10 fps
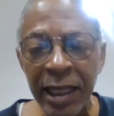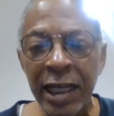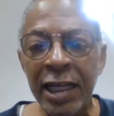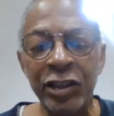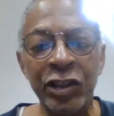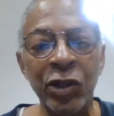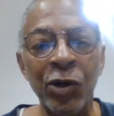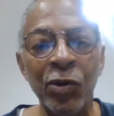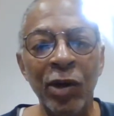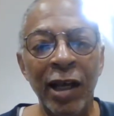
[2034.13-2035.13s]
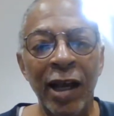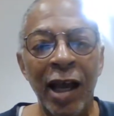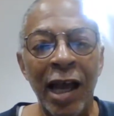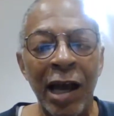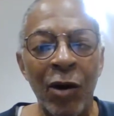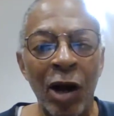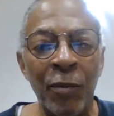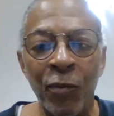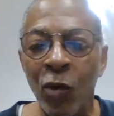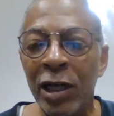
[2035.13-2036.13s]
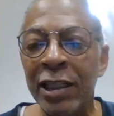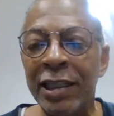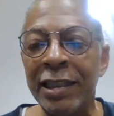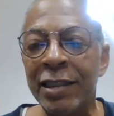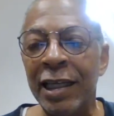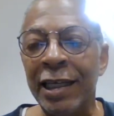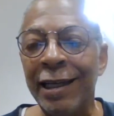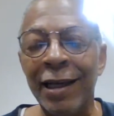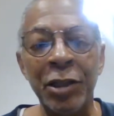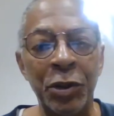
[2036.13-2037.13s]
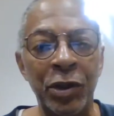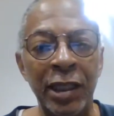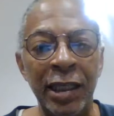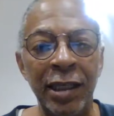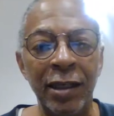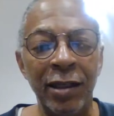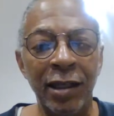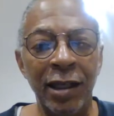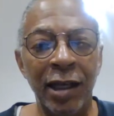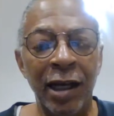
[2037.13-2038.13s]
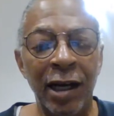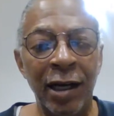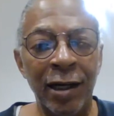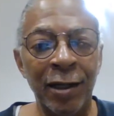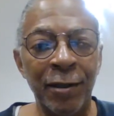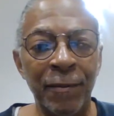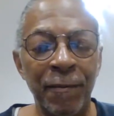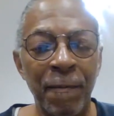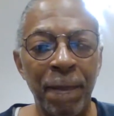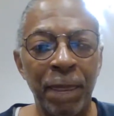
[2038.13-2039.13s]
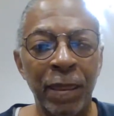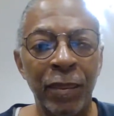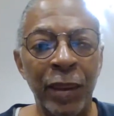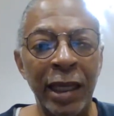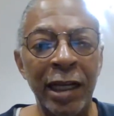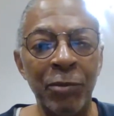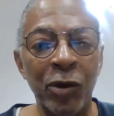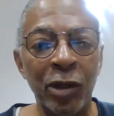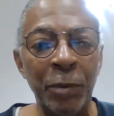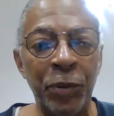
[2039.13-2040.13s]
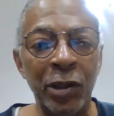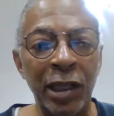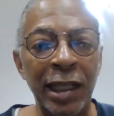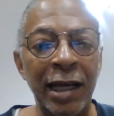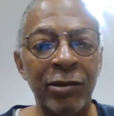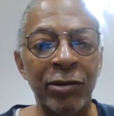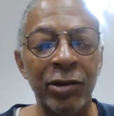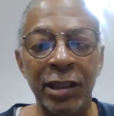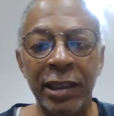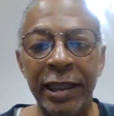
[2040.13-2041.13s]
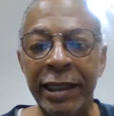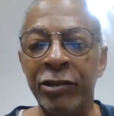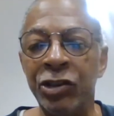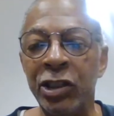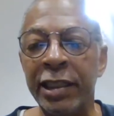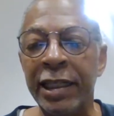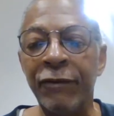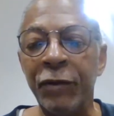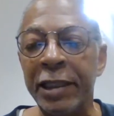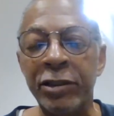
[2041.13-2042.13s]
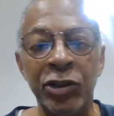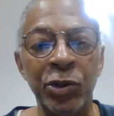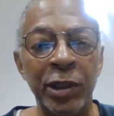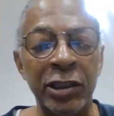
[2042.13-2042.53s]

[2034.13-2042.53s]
So one of these, and another thing that I'm going to put a lot of energy and effort into is